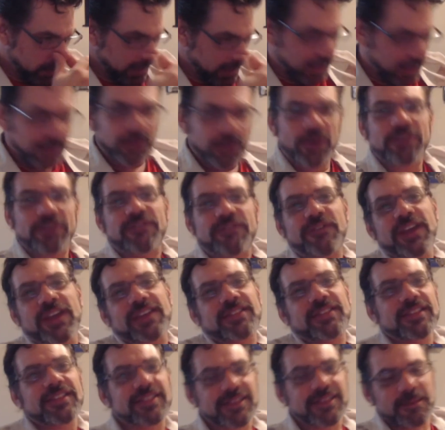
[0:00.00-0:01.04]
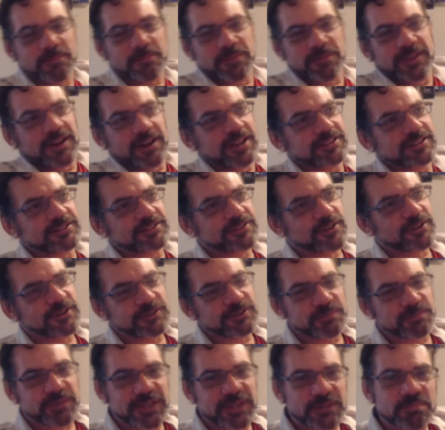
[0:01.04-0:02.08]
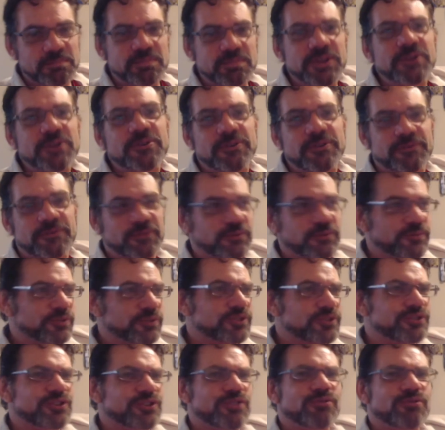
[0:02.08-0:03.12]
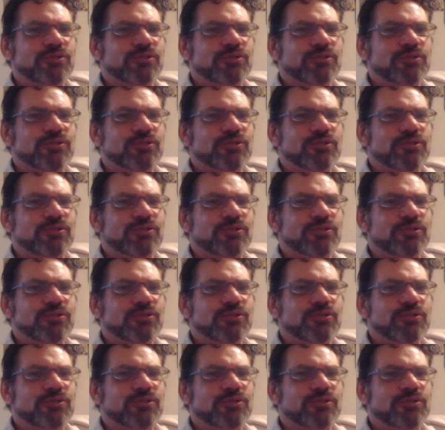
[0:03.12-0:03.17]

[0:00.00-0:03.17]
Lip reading: lost faith in something that I saw as being beautiful for so